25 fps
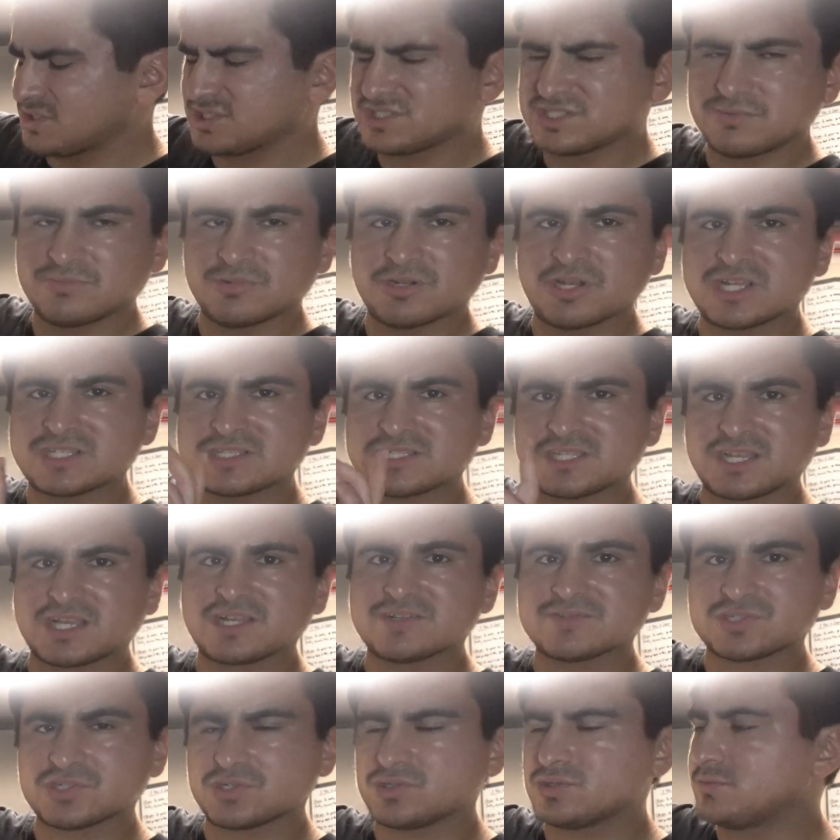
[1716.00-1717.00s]
of similar. I think
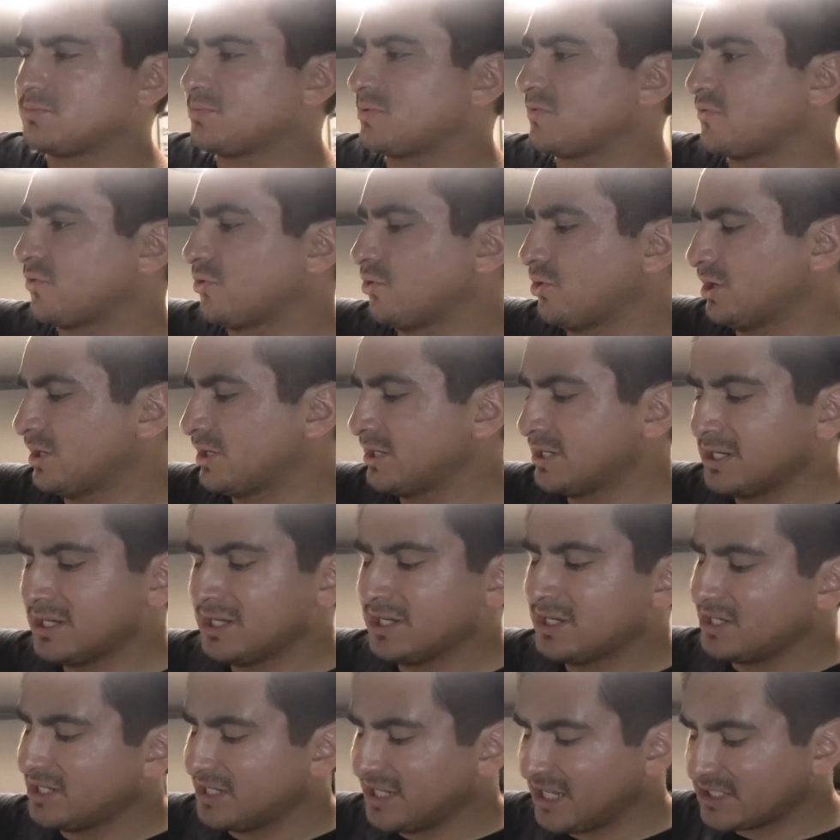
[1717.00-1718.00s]
I've shown it before, and
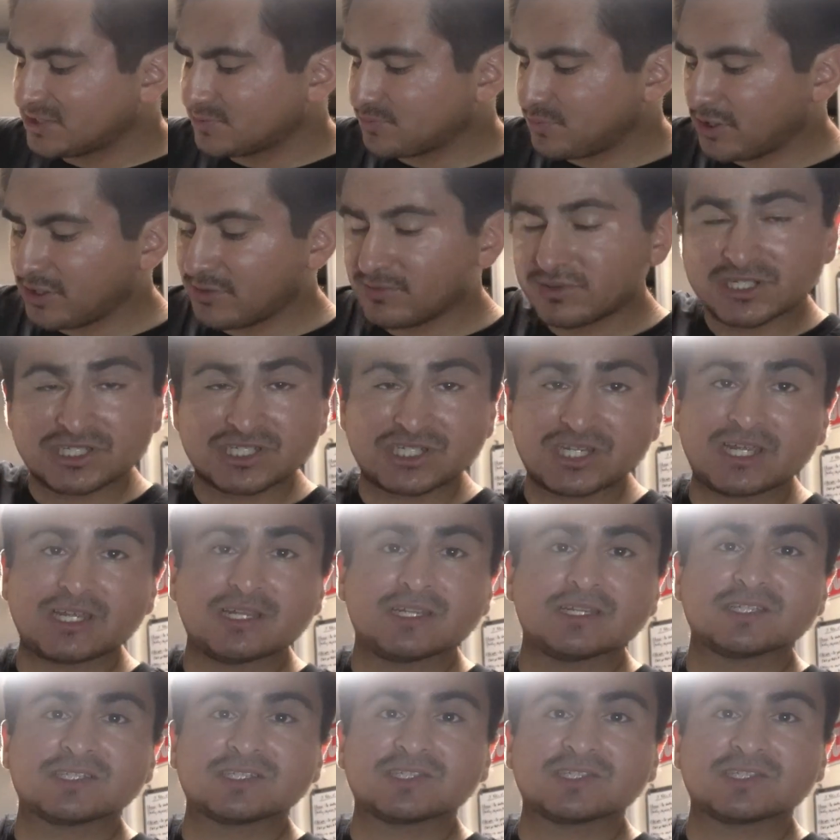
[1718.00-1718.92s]
that's pretty much it.